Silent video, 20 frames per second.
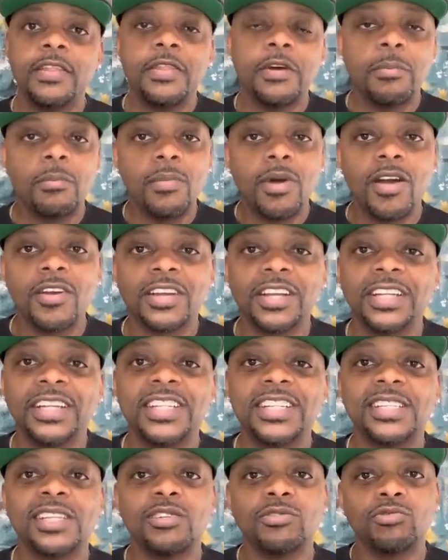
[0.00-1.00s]
The market
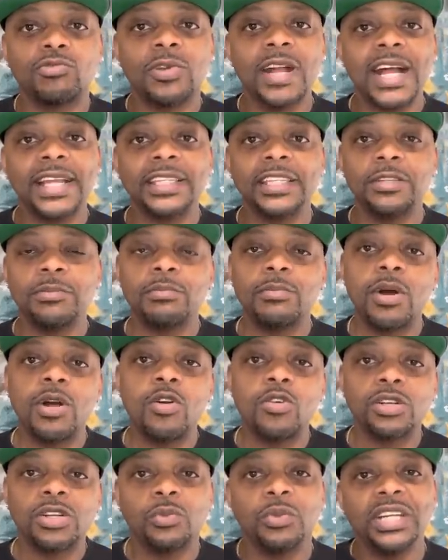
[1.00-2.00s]
is in rally
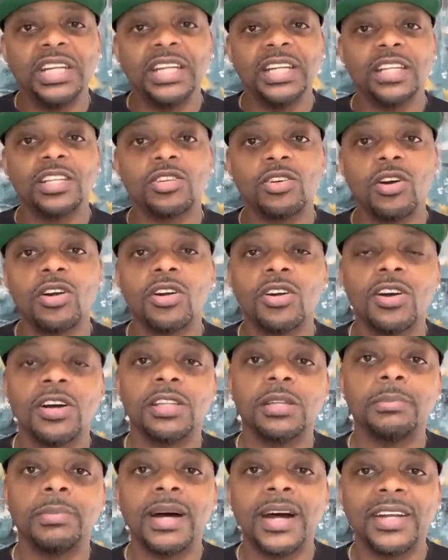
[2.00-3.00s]
mode and we need to talk
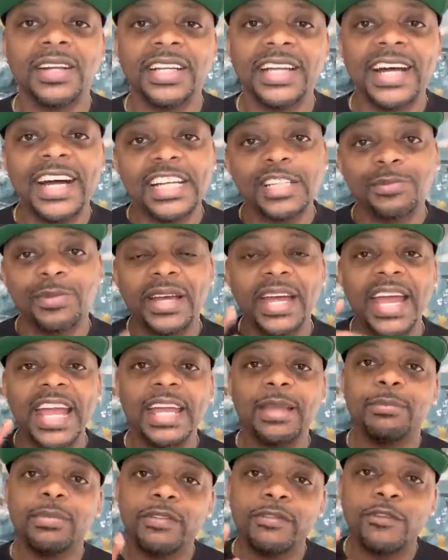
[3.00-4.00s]
all about it, guys. But
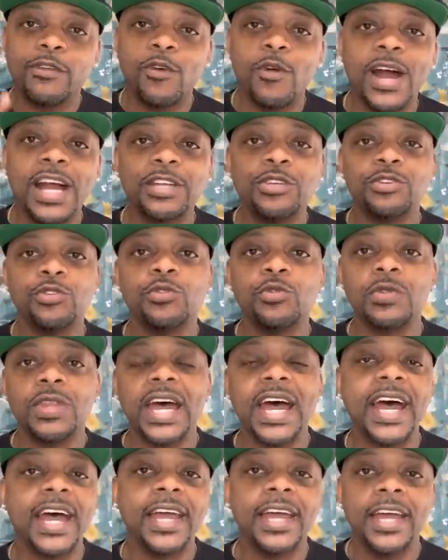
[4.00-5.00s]
hey, before I do
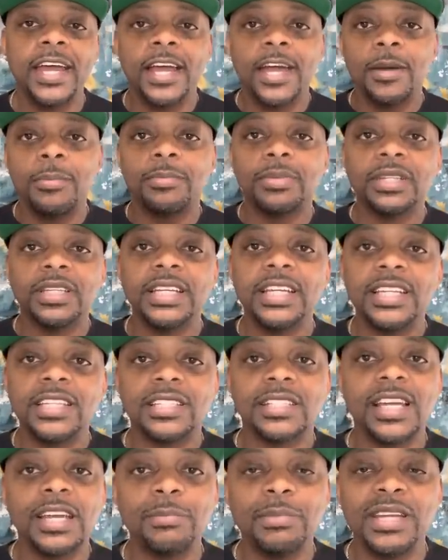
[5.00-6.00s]
that,
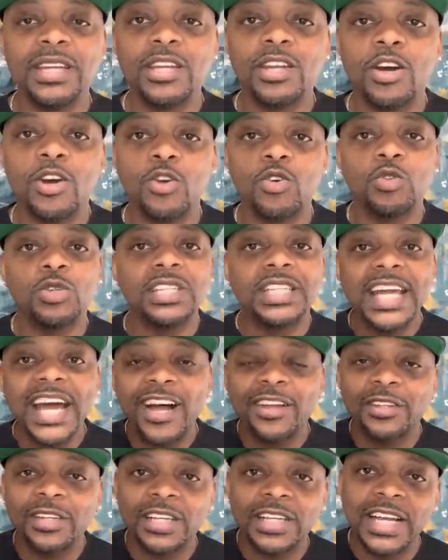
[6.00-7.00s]
please let me know
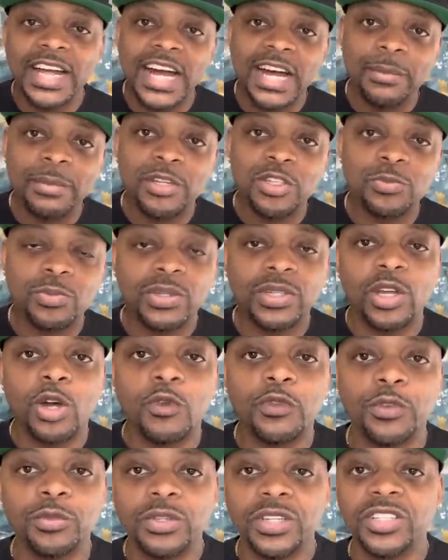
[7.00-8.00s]
down in the comments
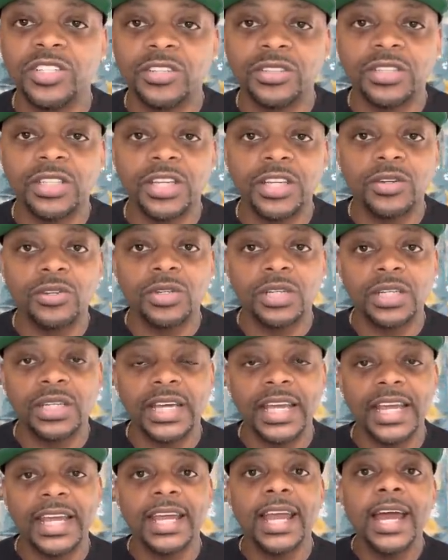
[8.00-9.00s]
below if you did your thing on
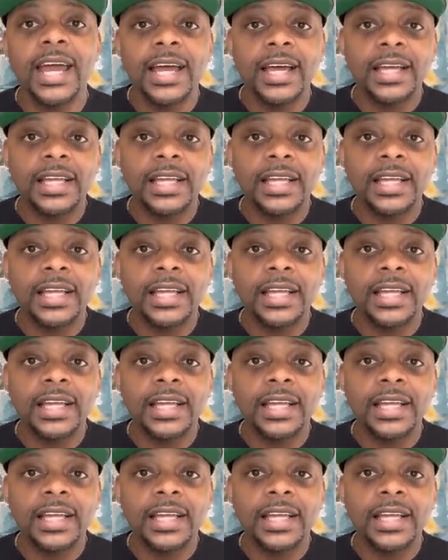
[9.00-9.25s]
today.